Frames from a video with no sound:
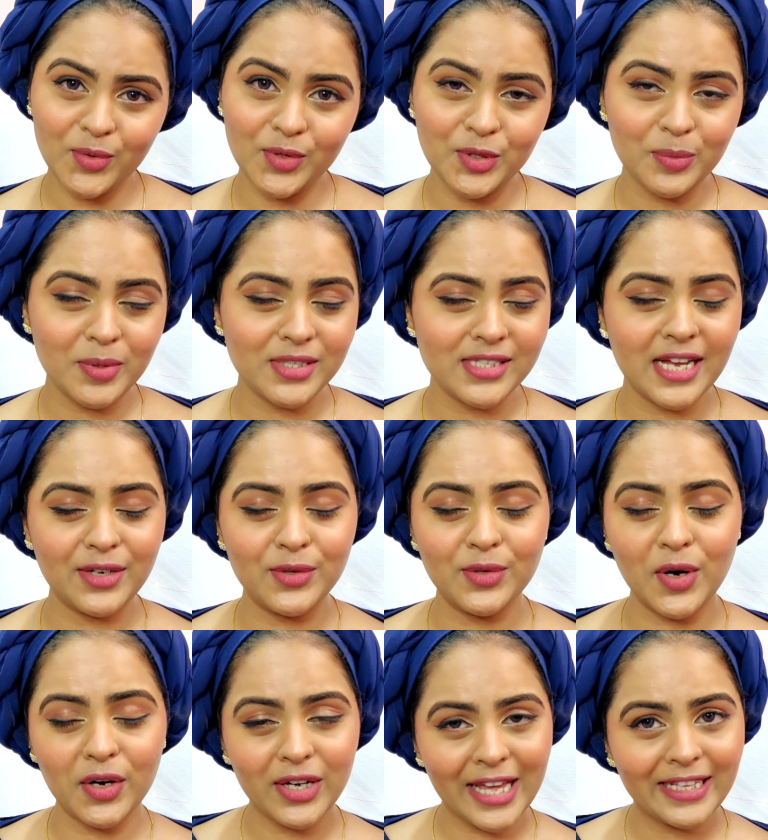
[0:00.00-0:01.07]
YouTubers that do
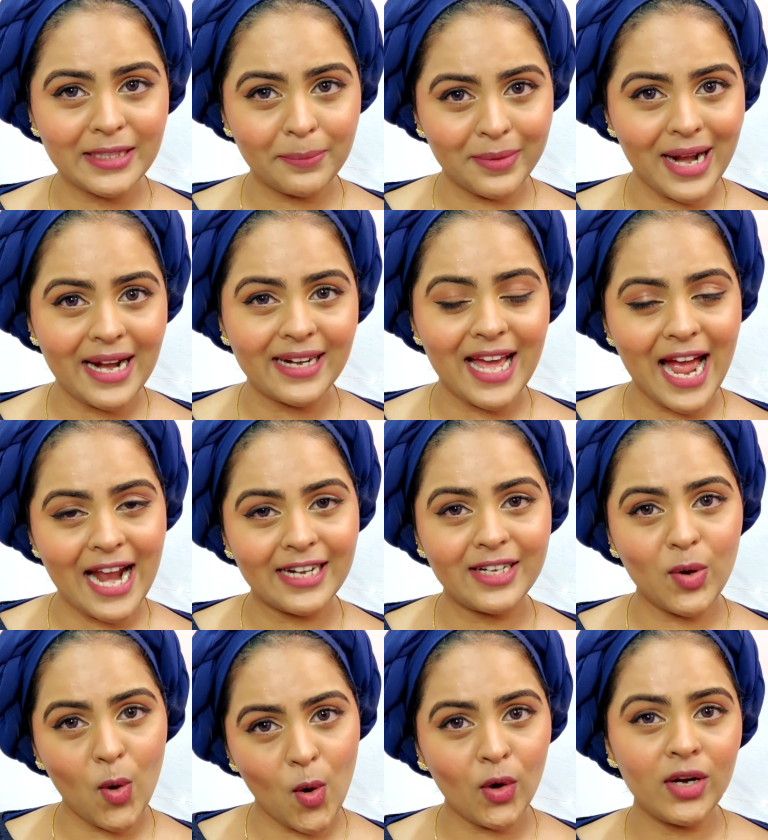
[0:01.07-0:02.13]
not like the brand
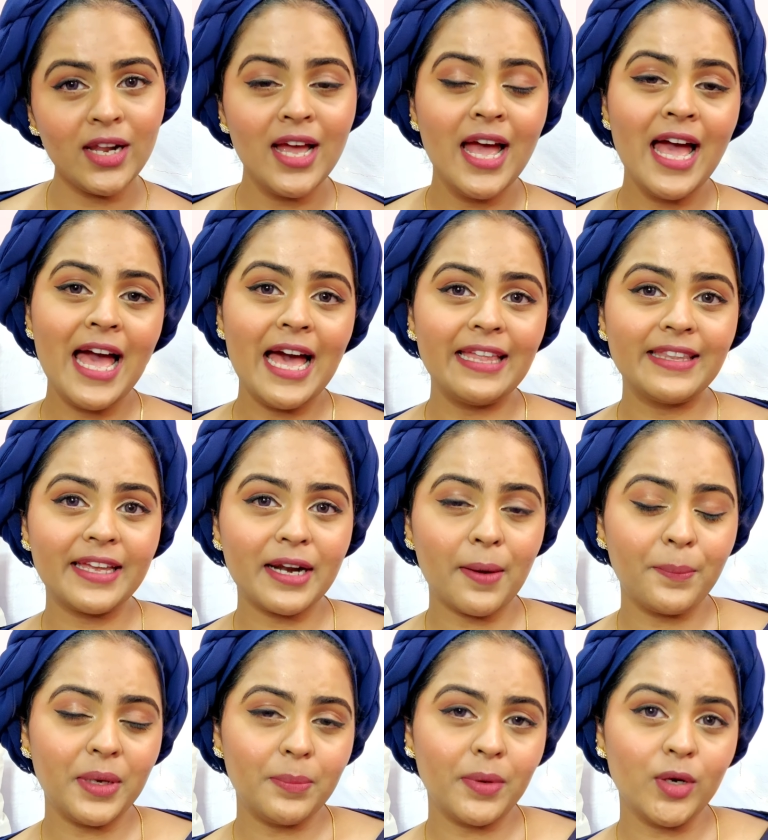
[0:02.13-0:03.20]
at all, and there
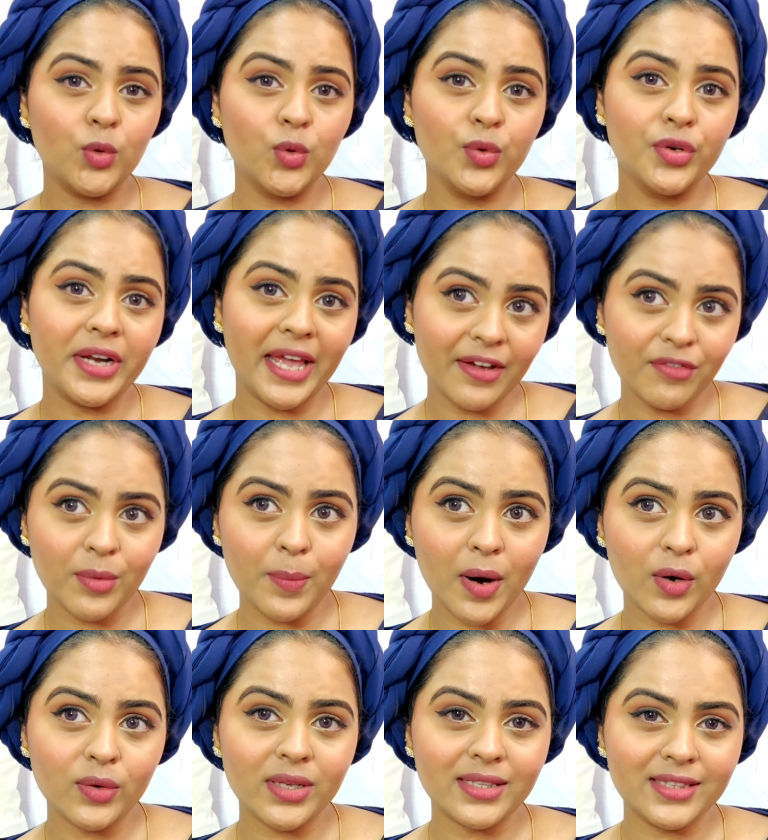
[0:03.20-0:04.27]
are people who rave
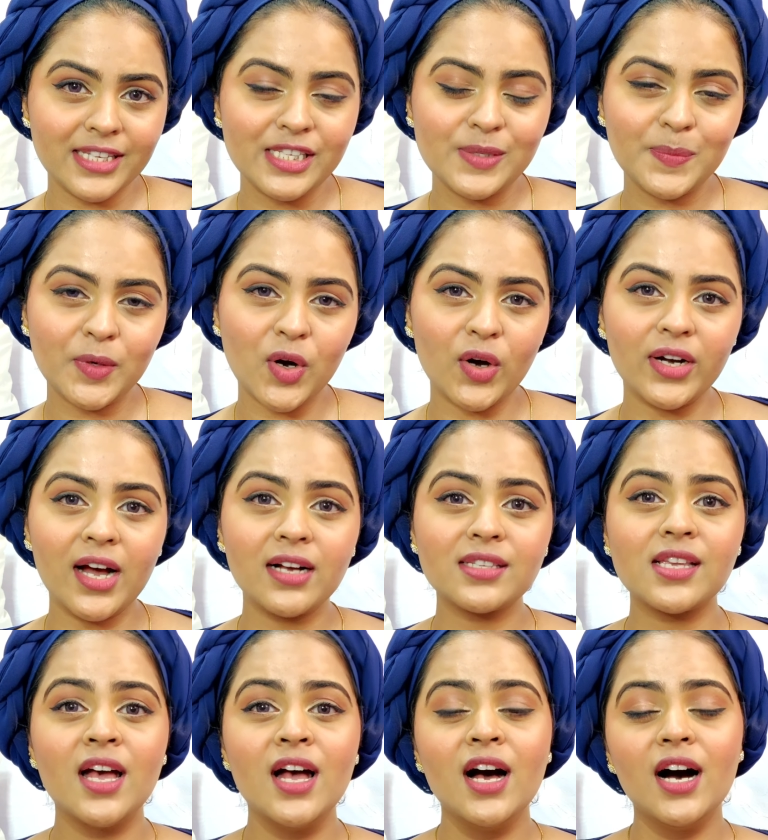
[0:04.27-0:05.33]
about these
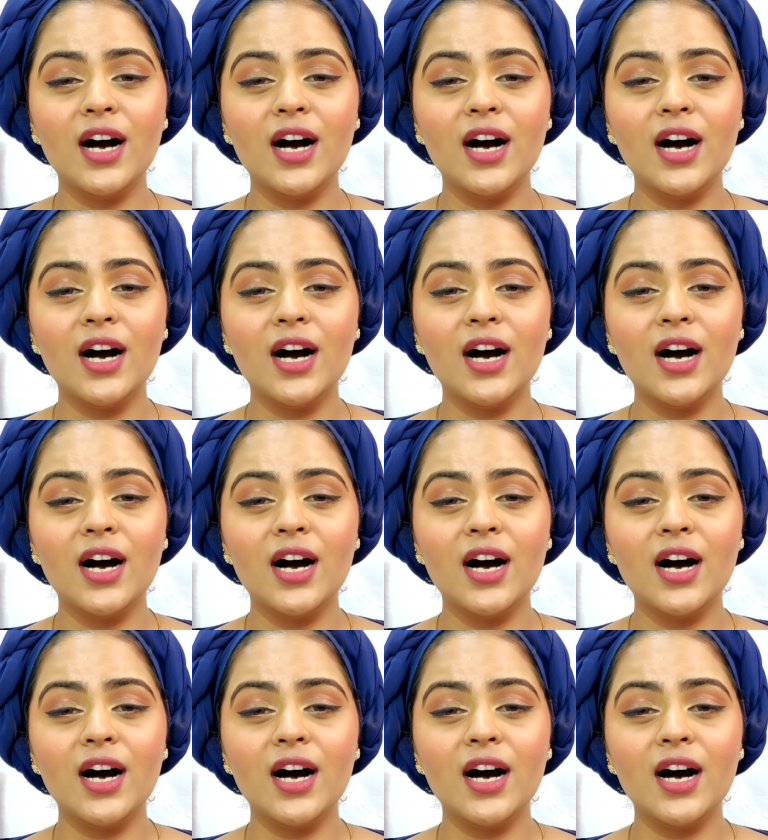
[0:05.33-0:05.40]
products.